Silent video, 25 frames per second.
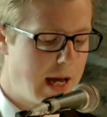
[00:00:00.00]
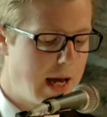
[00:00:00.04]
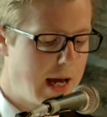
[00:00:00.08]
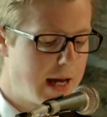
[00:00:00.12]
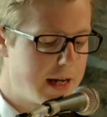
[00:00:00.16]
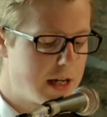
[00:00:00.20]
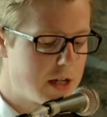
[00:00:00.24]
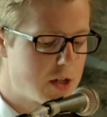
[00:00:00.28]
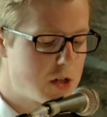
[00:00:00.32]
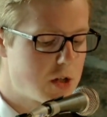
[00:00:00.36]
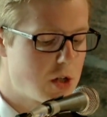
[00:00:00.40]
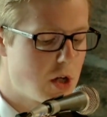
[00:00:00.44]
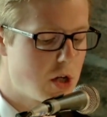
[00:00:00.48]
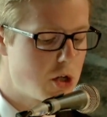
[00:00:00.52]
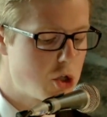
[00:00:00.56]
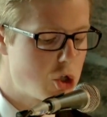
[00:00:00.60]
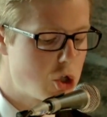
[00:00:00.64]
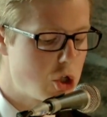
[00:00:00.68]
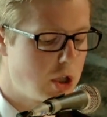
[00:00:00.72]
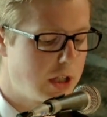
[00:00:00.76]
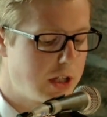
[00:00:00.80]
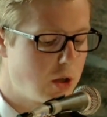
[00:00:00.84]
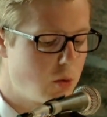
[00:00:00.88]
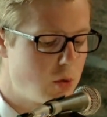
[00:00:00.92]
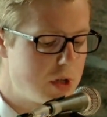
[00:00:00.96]
and as
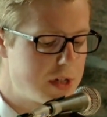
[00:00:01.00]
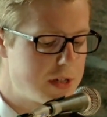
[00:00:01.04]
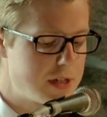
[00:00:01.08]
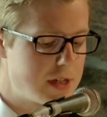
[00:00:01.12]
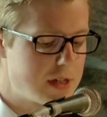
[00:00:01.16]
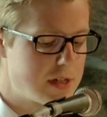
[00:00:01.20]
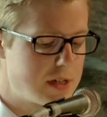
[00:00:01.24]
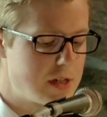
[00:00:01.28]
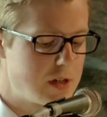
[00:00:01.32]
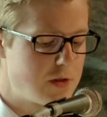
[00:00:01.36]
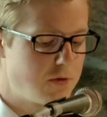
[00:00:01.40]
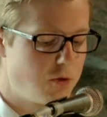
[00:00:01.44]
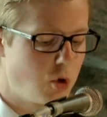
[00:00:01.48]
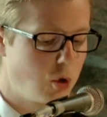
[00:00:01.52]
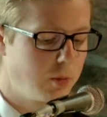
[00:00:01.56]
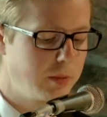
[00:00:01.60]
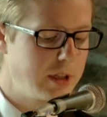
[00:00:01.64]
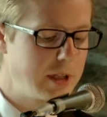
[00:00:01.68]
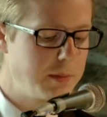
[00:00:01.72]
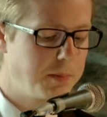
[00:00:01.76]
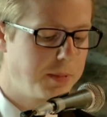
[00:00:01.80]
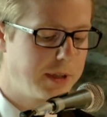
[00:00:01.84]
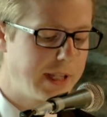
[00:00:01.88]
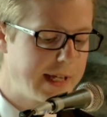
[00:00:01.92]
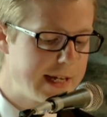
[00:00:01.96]
such, linguistics is
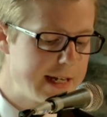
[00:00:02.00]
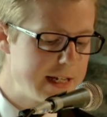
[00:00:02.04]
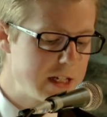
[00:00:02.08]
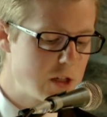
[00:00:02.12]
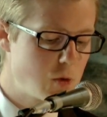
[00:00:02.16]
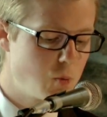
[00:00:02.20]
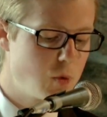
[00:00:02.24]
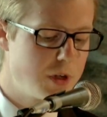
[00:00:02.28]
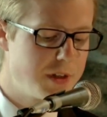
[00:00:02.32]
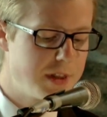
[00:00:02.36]
firmly placed